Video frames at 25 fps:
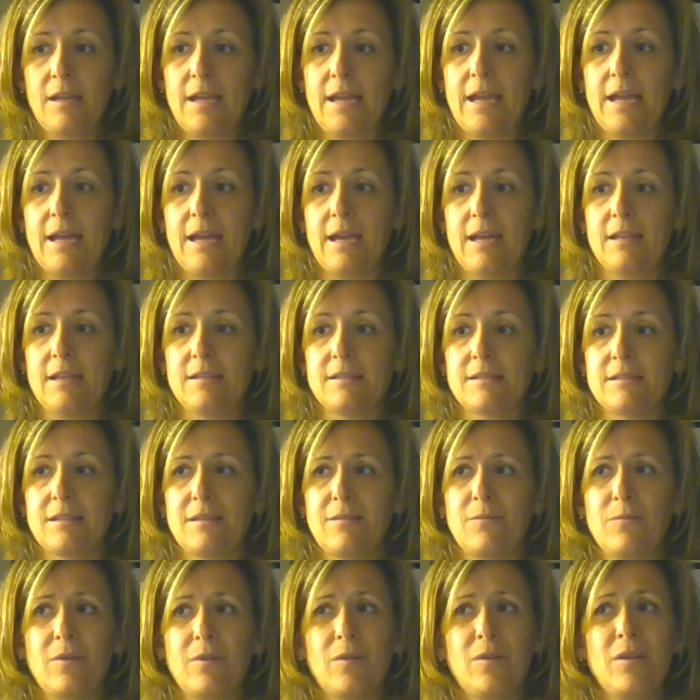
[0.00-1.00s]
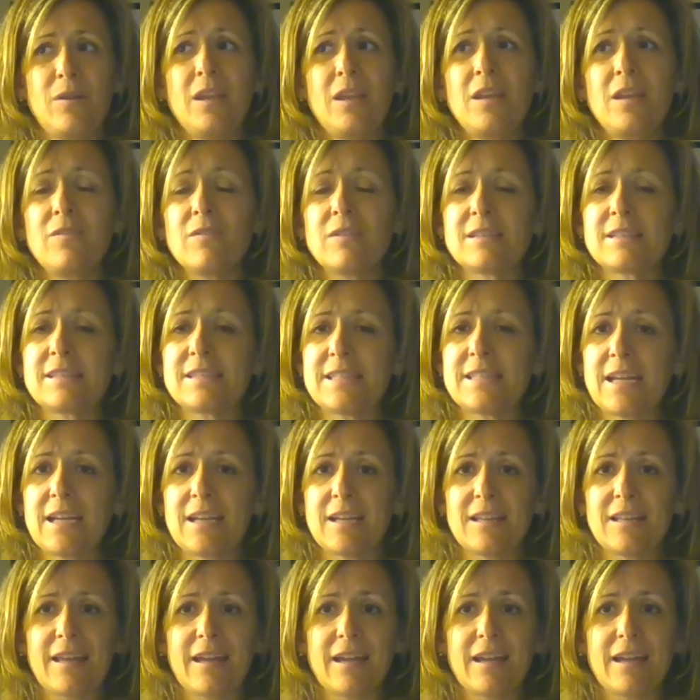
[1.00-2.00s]
And it even
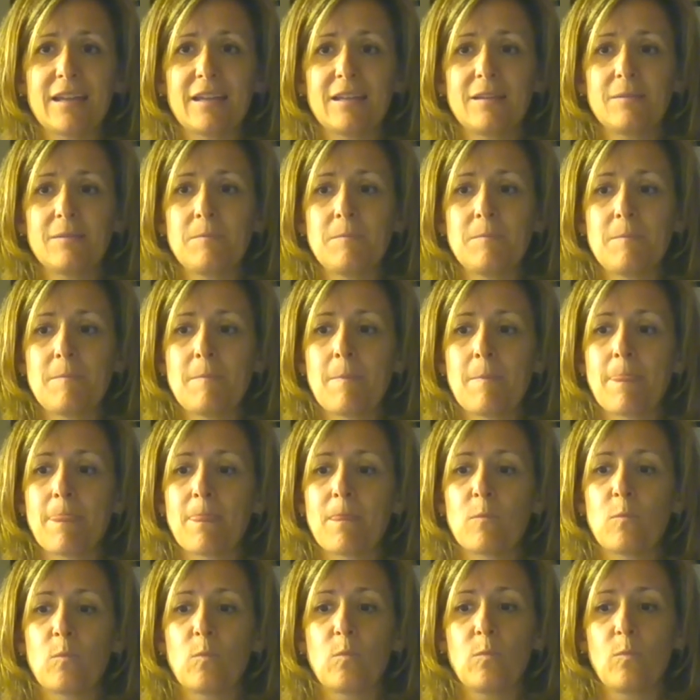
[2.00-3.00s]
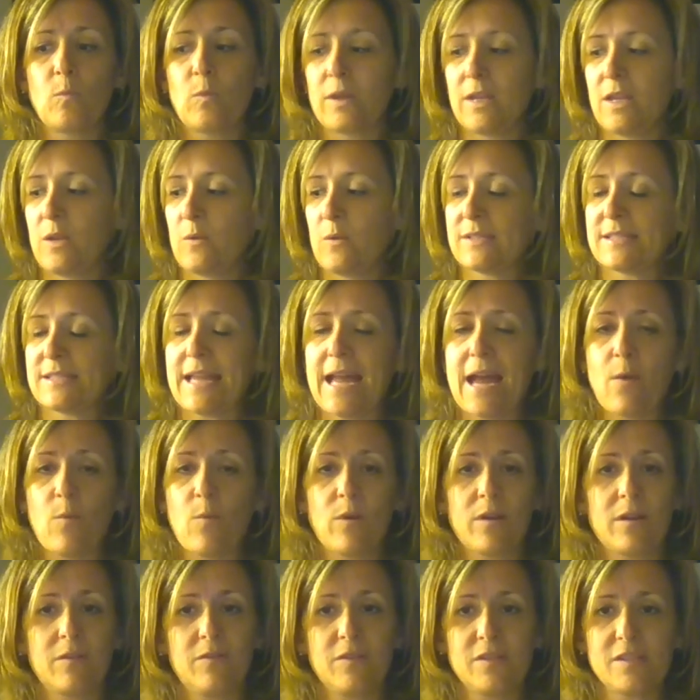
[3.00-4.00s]
stated, like, when he was at
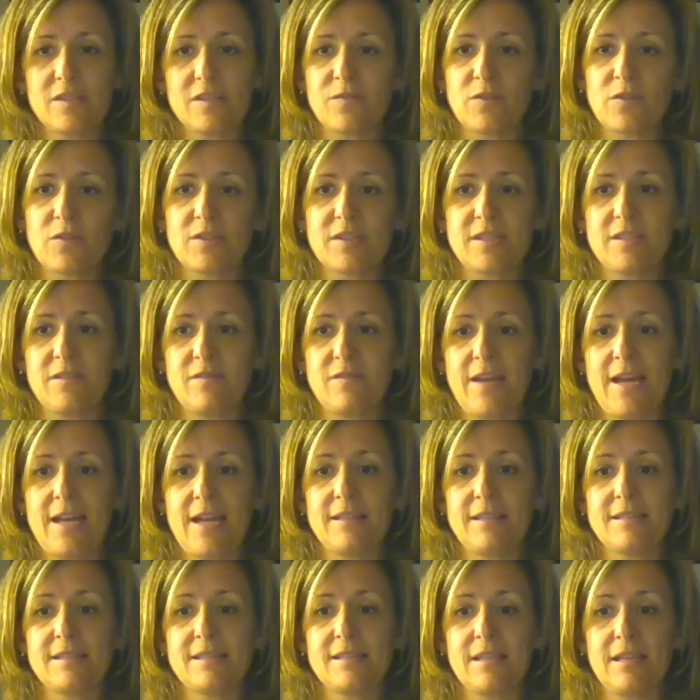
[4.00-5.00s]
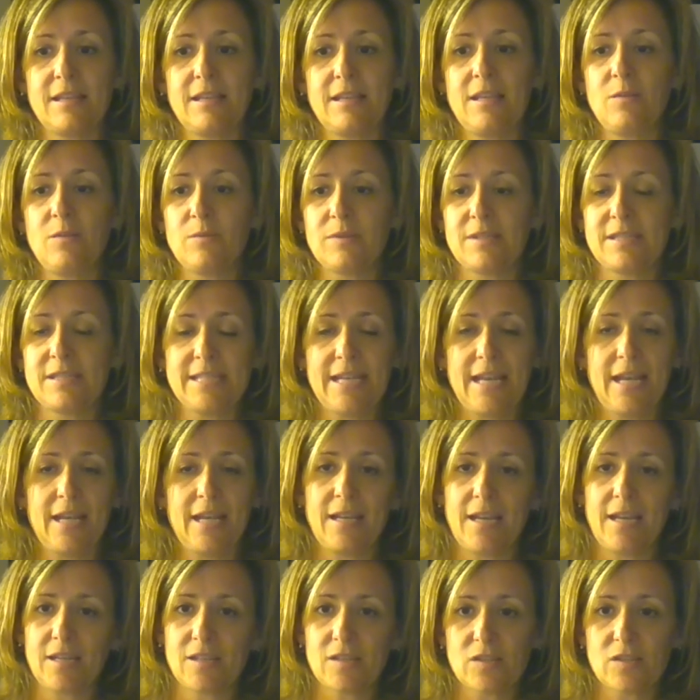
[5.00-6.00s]
one of his first events and he was
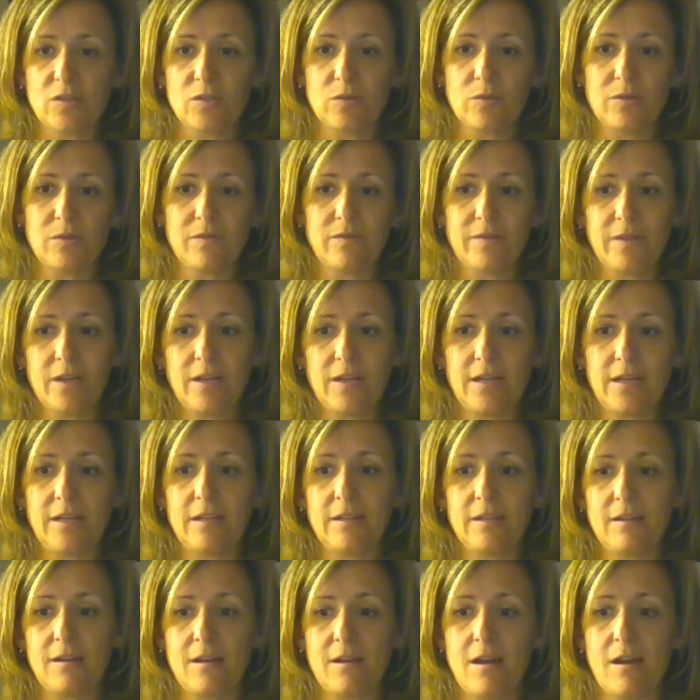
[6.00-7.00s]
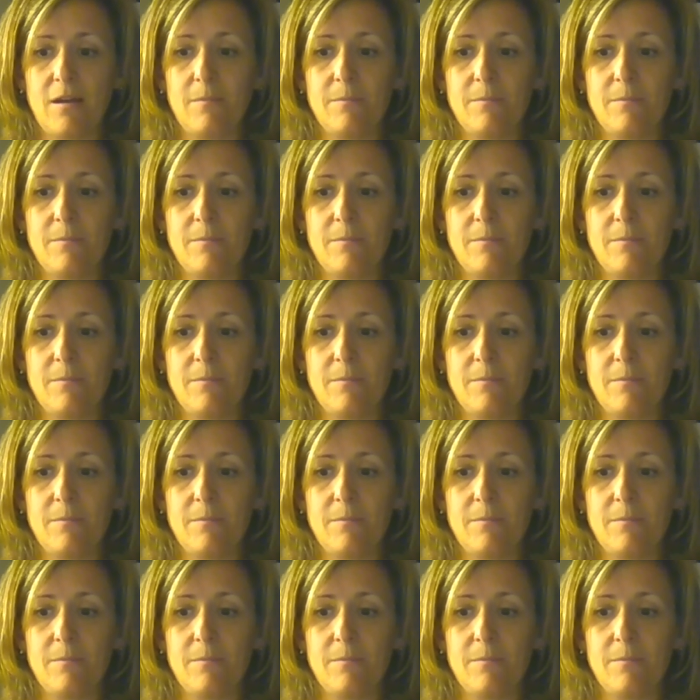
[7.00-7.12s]
staying next to a very